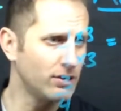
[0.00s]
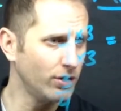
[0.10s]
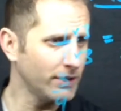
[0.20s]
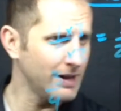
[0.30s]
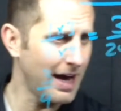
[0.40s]

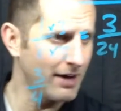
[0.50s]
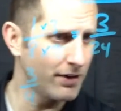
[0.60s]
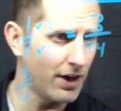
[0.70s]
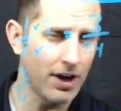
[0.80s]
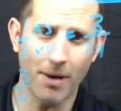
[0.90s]
looked
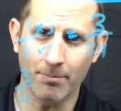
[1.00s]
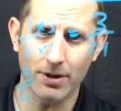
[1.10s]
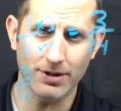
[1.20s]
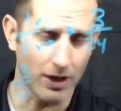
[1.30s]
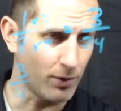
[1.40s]
at the
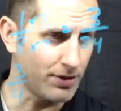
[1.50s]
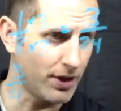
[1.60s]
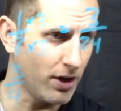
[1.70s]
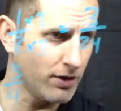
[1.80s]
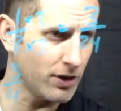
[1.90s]
number sequence here,